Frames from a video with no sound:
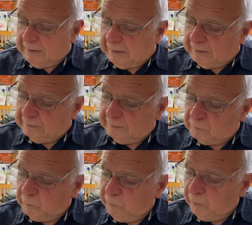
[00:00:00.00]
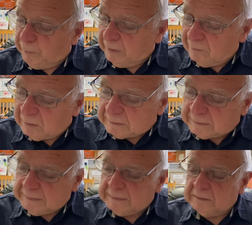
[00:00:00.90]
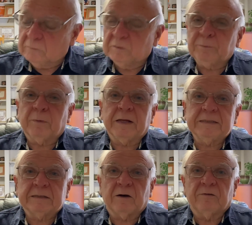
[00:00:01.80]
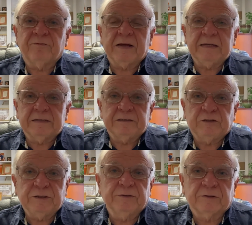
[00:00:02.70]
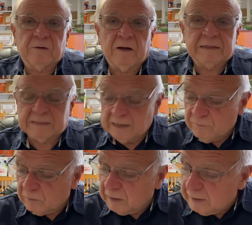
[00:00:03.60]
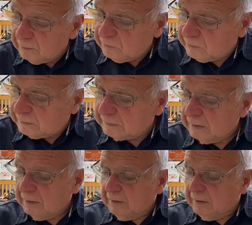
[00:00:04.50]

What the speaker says: As we repent of our sins and we place our faith in Jesus Christ, he forgives us